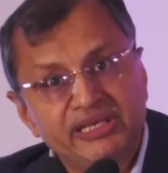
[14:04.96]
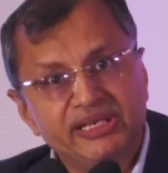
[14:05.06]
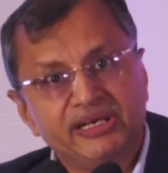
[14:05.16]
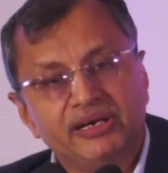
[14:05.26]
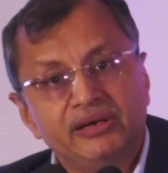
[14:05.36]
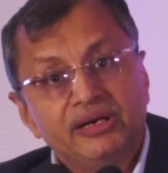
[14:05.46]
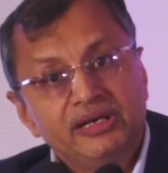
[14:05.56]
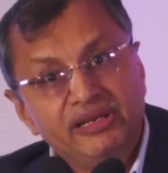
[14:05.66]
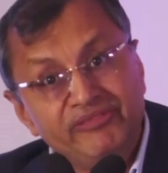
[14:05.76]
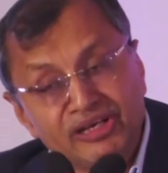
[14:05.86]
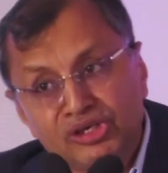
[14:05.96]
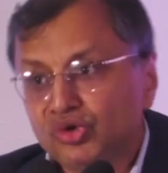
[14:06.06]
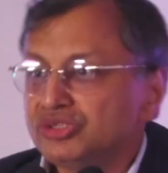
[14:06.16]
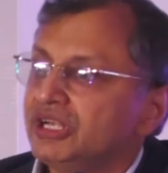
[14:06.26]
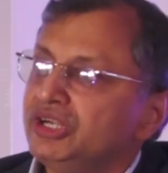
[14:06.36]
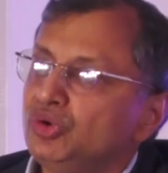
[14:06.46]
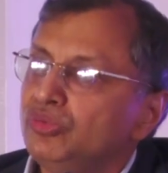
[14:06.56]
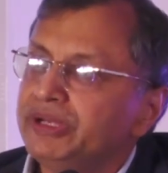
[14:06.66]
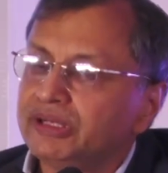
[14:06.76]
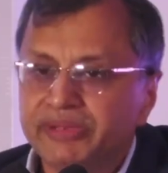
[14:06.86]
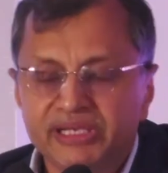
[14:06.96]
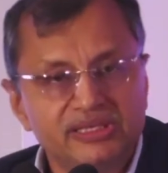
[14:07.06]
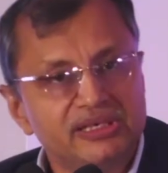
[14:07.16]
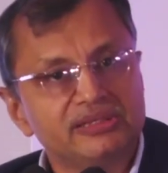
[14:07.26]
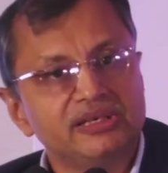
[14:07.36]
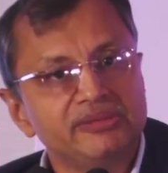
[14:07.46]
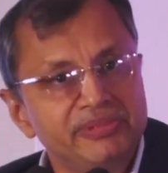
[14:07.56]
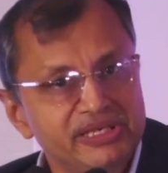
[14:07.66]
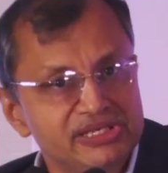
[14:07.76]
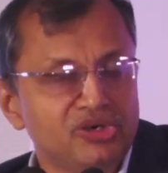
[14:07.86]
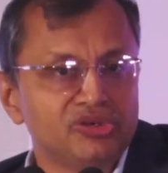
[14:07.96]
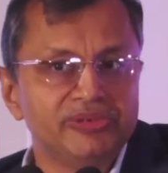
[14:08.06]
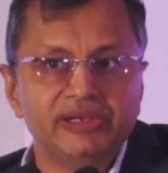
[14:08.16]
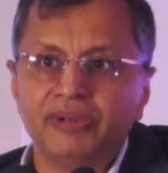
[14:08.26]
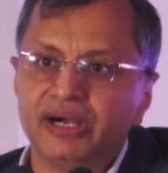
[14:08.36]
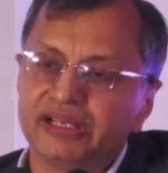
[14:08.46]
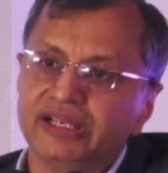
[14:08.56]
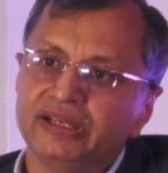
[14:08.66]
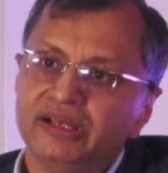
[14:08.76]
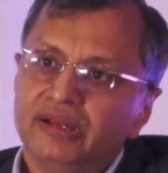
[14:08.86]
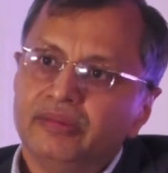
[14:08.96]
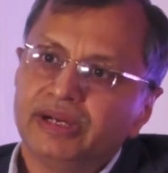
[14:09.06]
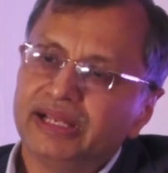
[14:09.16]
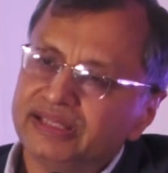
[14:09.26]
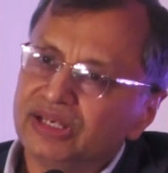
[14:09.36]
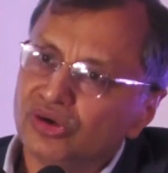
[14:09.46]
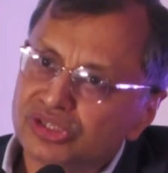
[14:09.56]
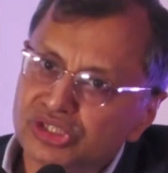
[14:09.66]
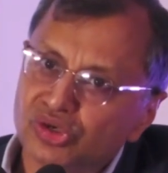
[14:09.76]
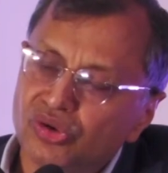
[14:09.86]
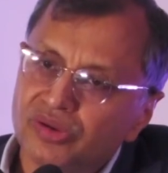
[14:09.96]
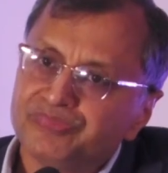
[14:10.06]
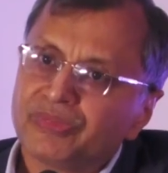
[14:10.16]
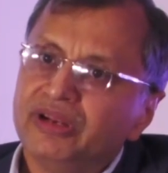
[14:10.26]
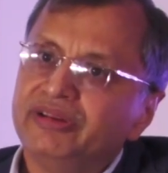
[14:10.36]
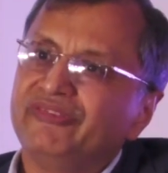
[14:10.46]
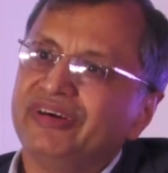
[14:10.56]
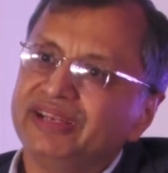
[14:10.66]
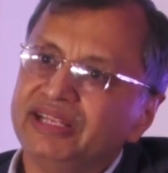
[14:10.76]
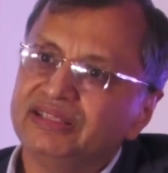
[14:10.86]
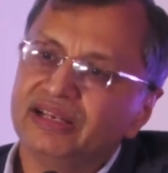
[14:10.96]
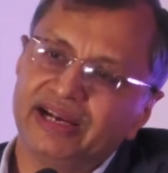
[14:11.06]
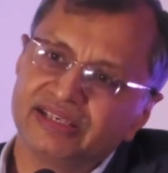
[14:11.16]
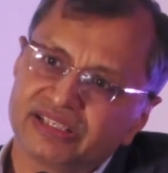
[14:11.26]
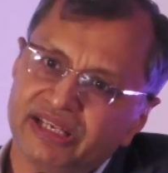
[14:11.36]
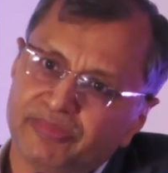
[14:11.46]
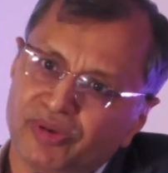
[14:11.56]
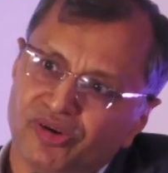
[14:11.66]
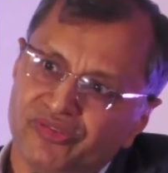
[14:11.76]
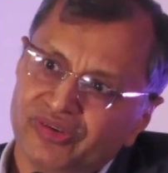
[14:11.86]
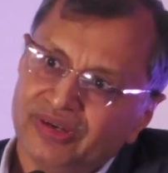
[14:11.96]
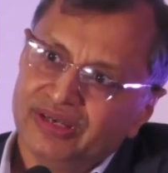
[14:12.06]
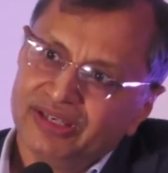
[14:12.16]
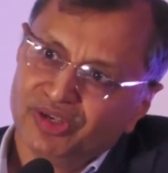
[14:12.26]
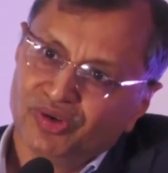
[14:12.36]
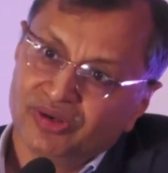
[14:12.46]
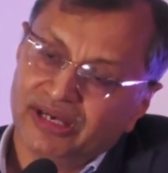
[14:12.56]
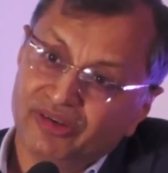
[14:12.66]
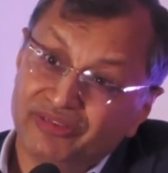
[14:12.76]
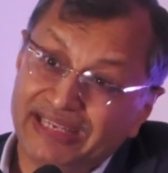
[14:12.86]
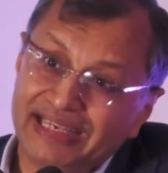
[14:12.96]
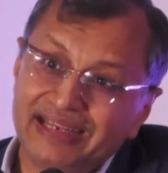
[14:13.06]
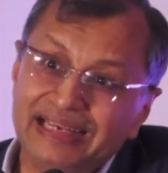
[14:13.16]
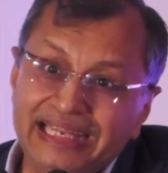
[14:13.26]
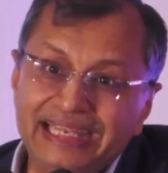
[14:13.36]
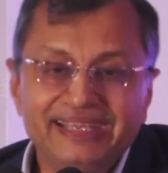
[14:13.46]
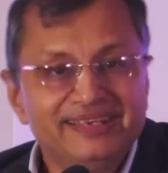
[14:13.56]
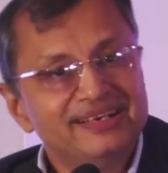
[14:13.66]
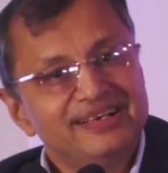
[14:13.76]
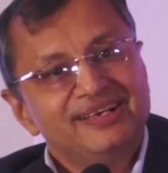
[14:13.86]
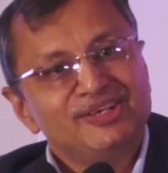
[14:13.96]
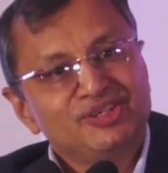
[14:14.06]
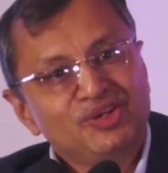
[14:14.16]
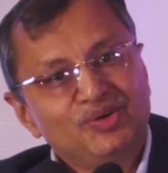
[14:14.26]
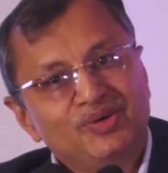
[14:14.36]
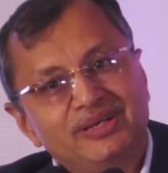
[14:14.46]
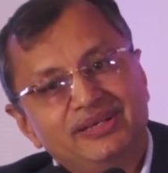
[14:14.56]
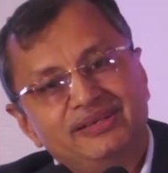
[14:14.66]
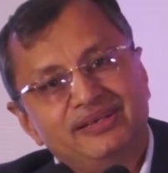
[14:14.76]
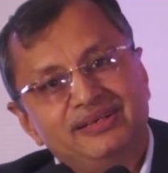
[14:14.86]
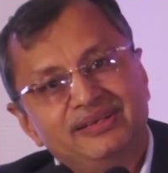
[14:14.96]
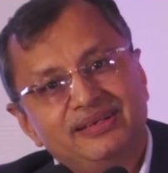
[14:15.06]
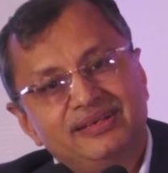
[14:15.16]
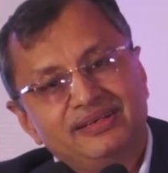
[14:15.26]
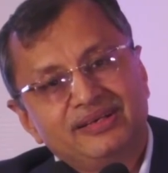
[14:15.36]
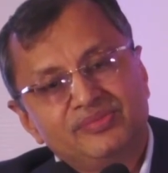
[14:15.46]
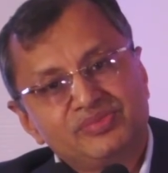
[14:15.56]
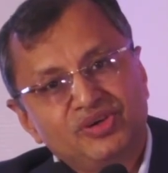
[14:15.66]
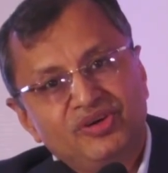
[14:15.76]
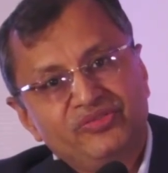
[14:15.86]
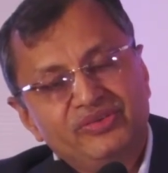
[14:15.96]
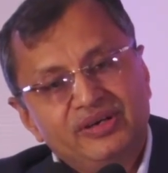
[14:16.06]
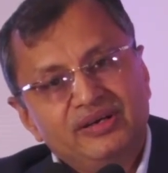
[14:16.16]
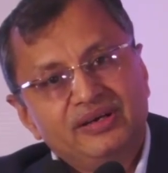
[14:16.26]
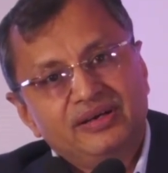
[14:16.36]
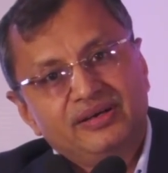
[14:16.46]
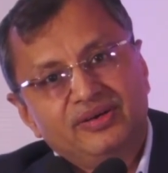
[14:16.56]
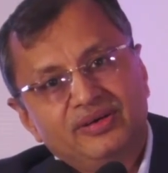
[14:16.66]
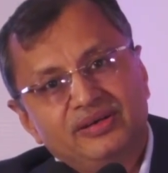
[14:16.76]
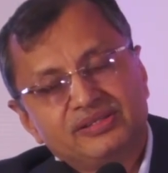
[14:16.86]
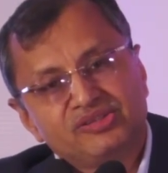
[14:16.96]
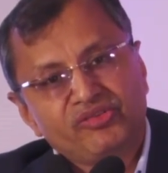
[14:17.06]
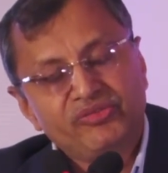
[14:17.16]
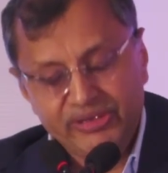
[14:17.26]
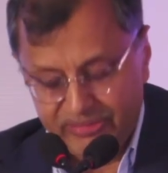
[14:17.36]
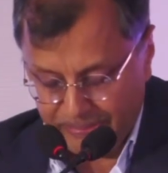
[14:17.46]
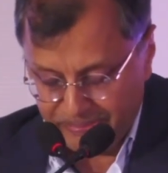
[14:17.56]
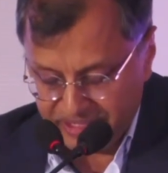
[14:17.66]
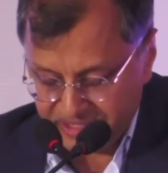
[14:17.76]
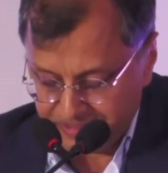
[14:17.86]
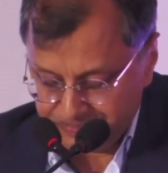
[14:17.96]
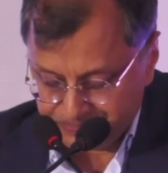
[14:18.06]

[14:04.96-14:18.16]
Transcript: India even closer to becoming the third biggest automobile market, but I think also defining the landscape of, kind of taking a lead, in terms of software development.